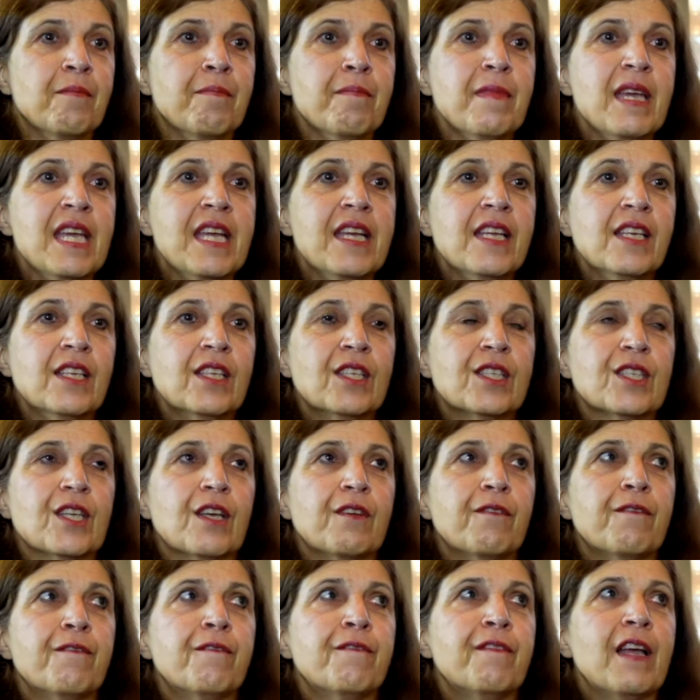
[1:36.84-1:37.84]
means
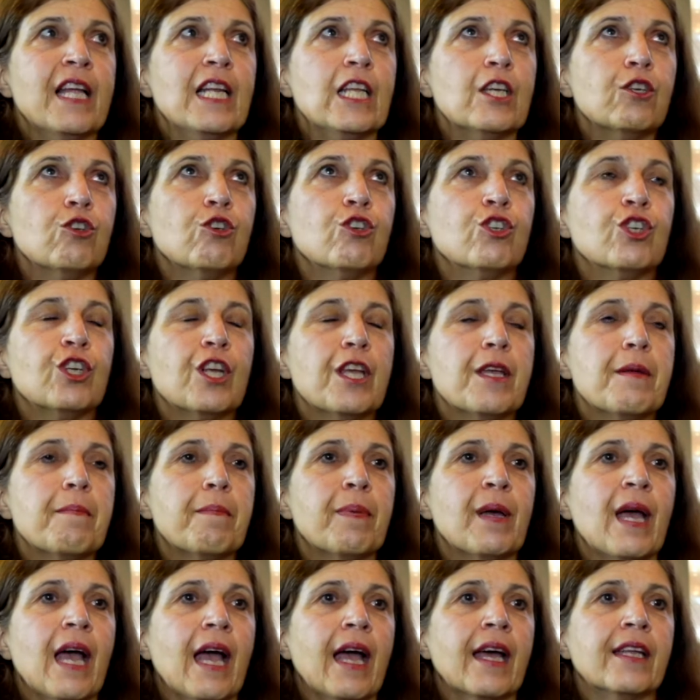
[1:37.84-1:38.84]
a fellowship
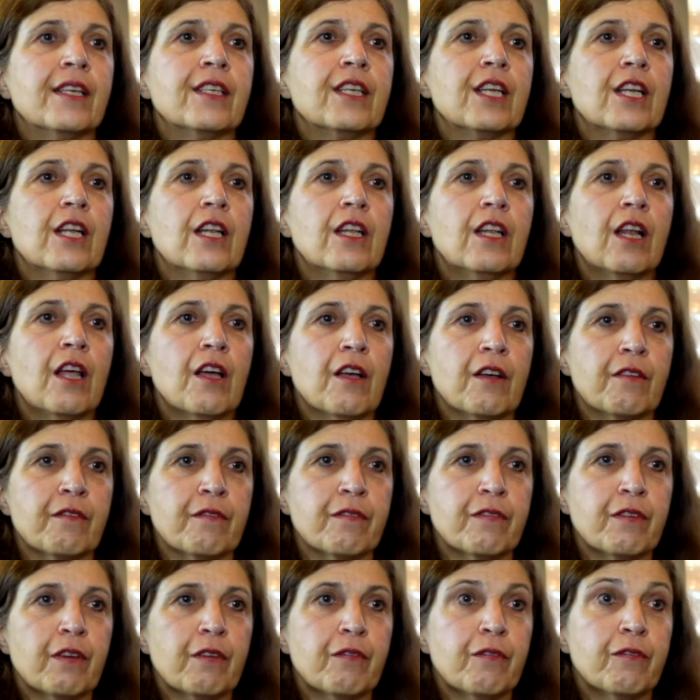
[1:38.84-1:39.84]
and a love
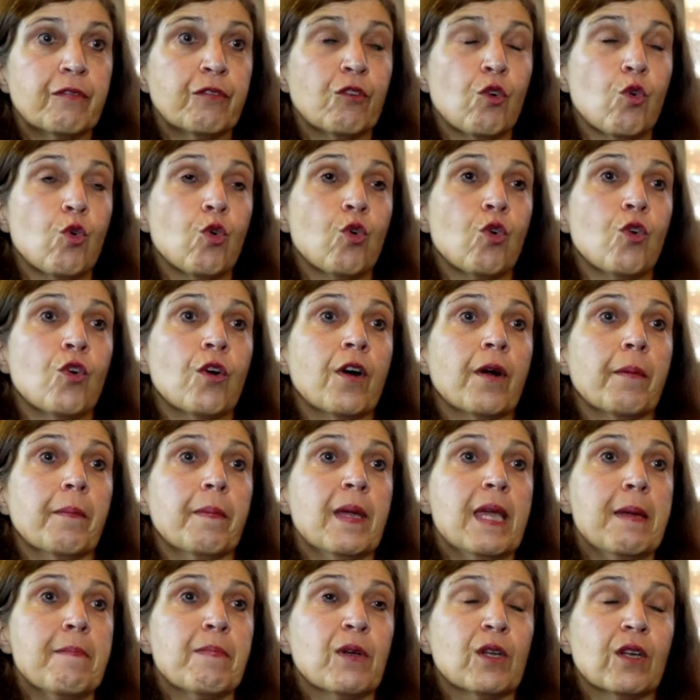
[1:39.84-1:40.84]
for
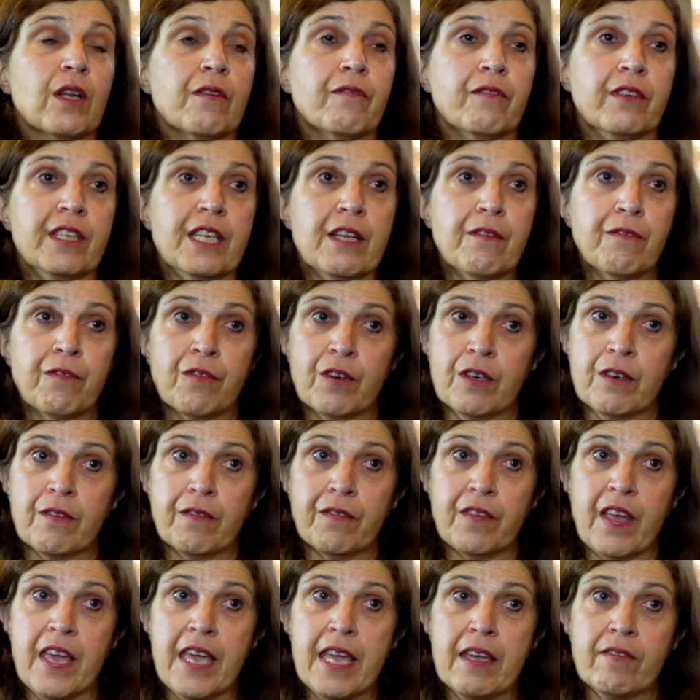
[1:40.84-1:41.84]
people of different
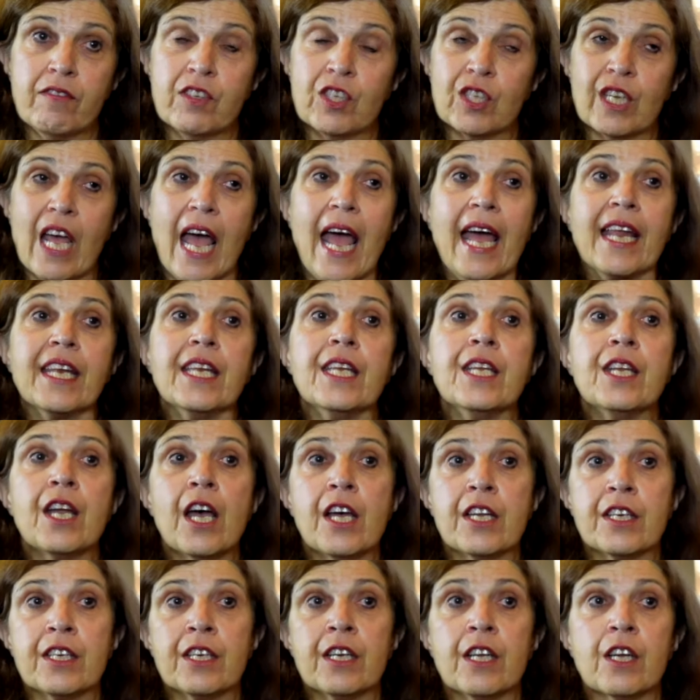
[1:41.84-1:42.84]
faiths and
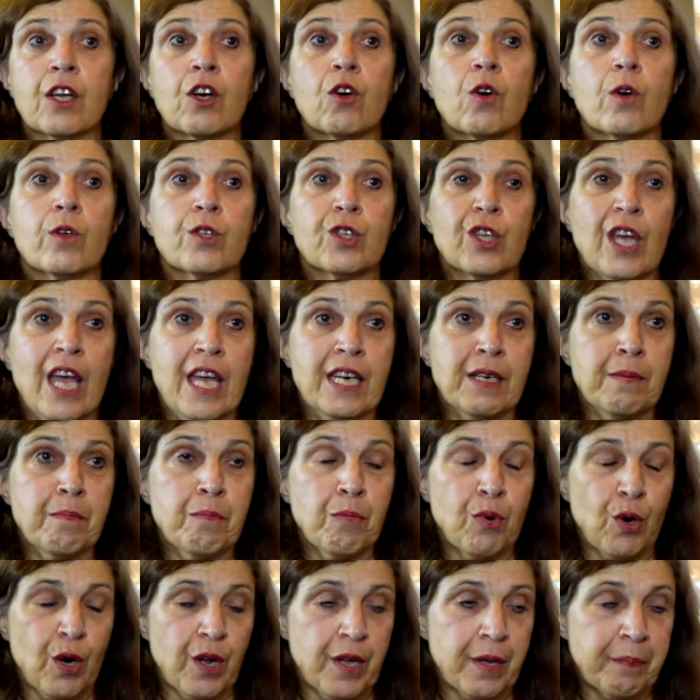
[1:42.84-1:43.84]
none across
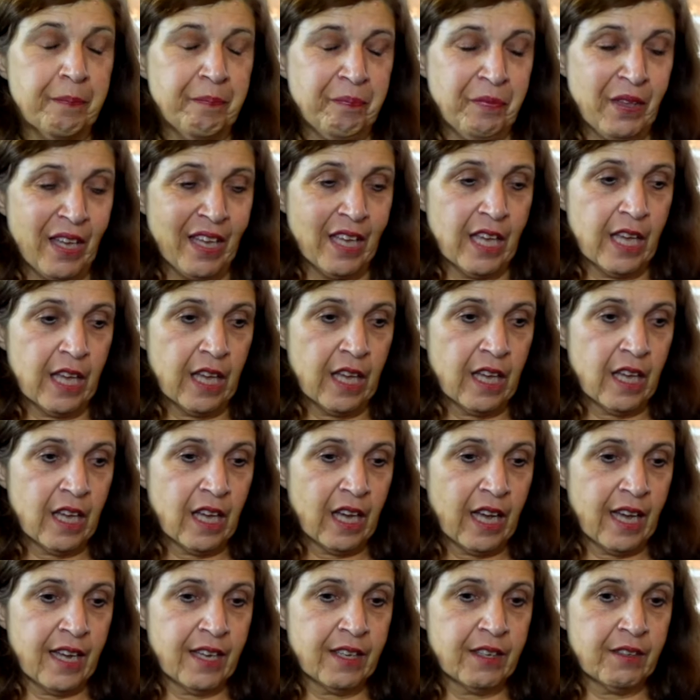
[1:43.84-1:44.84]
Edinburgh.
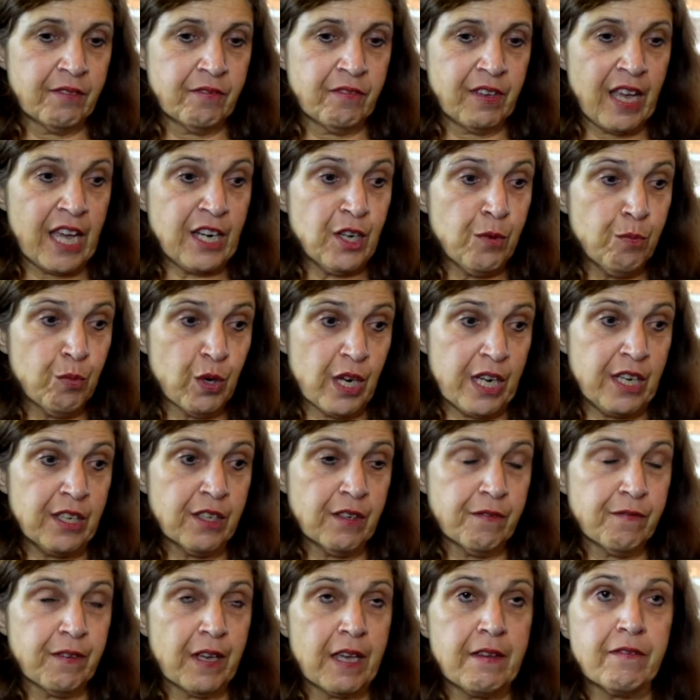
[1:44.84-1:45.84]
And the Edinburgh
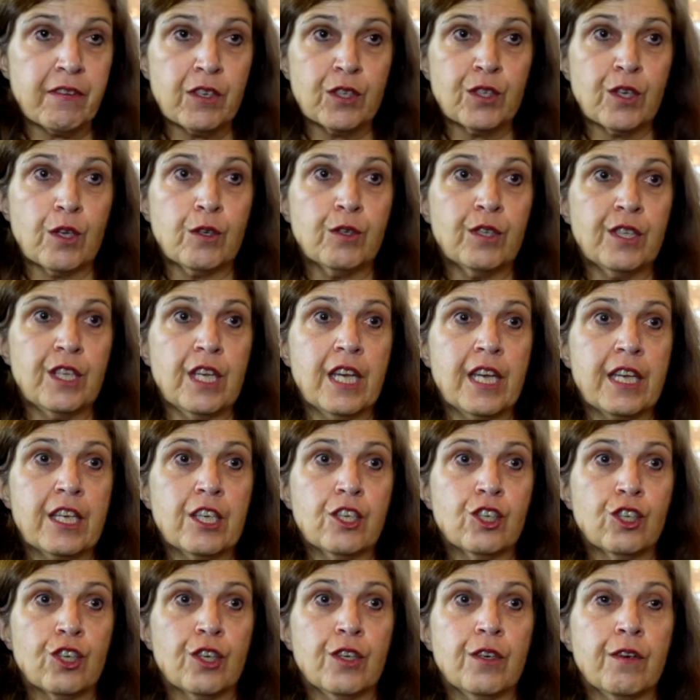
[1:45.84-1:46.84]
Interfaith
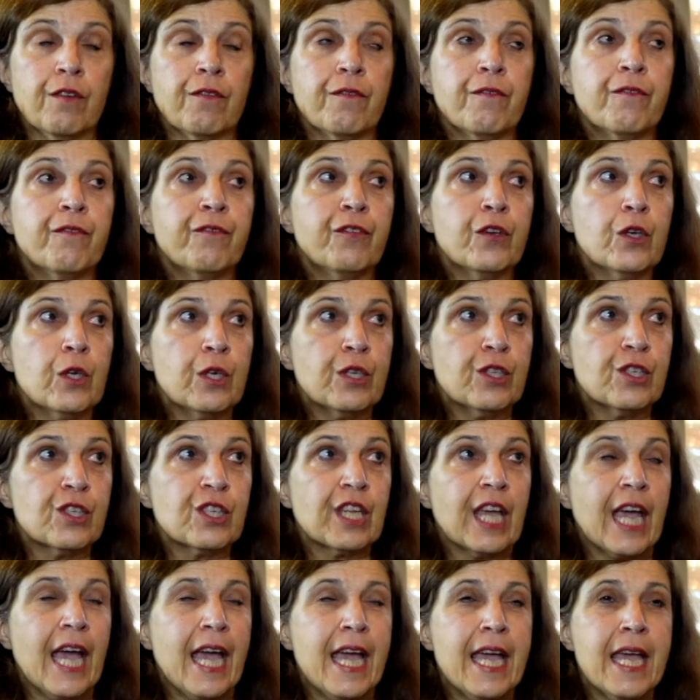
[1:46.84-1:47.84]
Association
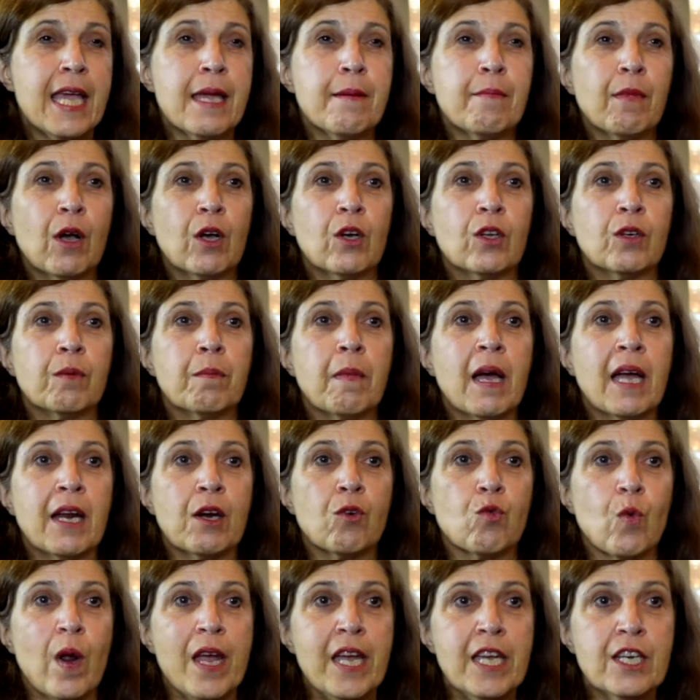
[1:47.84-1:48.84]
first came on my
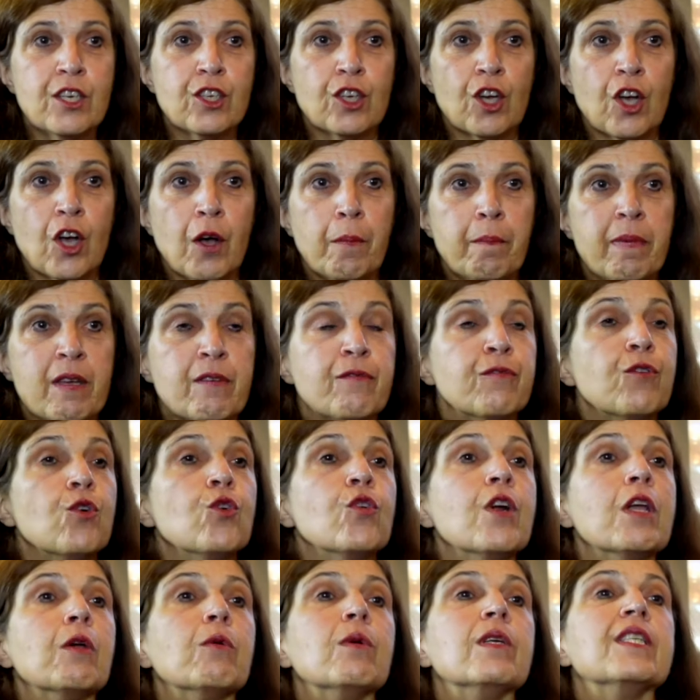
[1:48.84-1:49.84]
radar
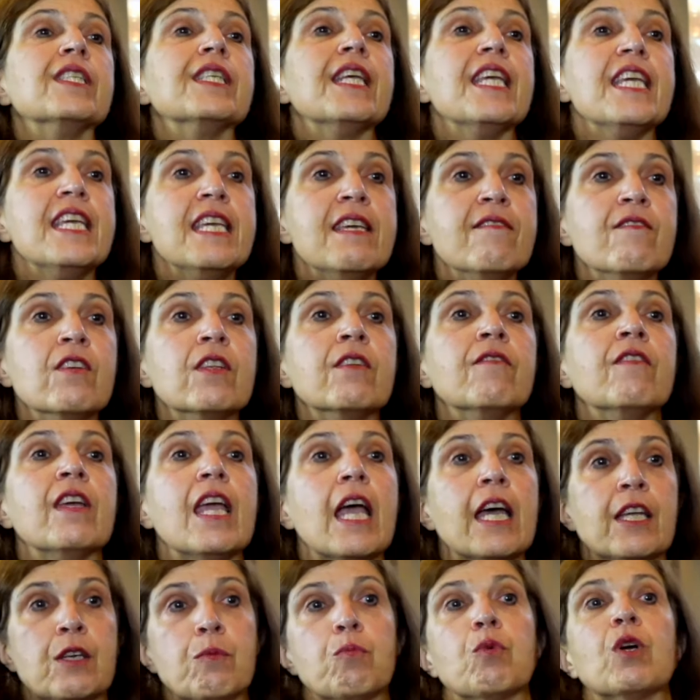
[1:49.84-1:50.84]
before it was even the
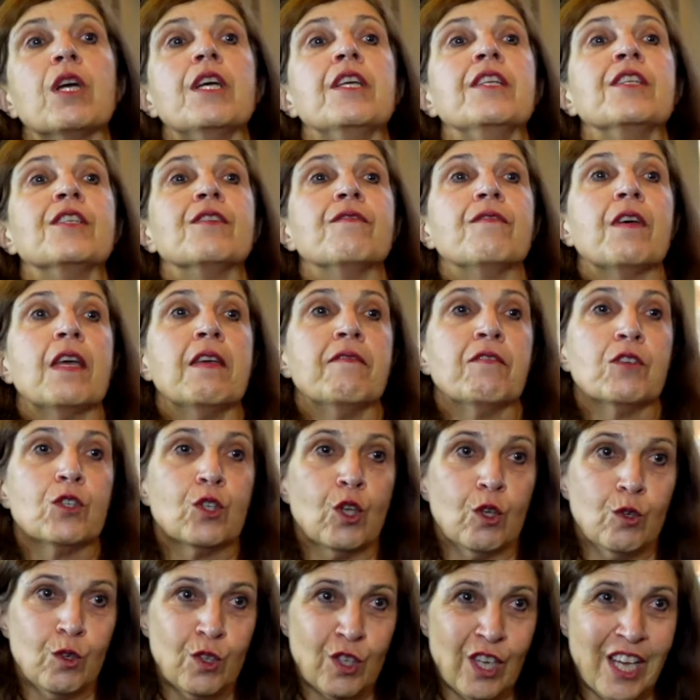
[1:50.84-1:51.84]
Edinburgh Interfaith
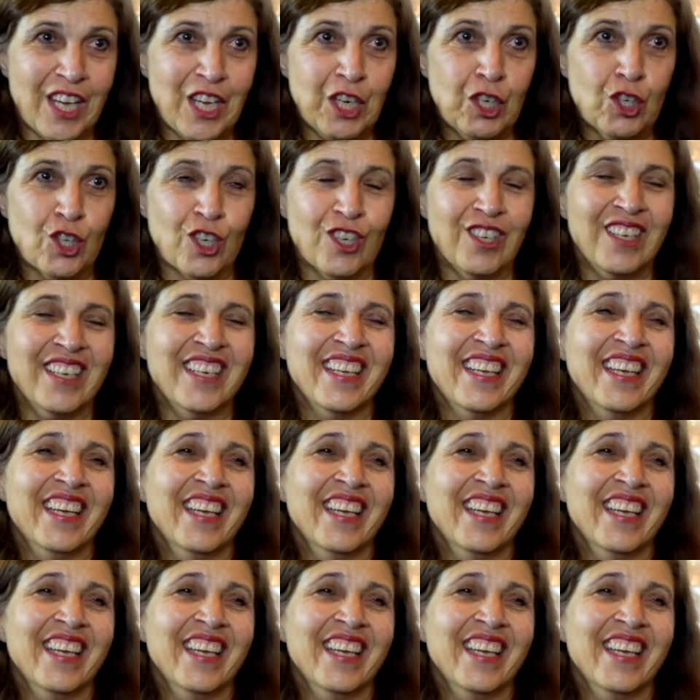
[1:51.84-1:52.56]
Association.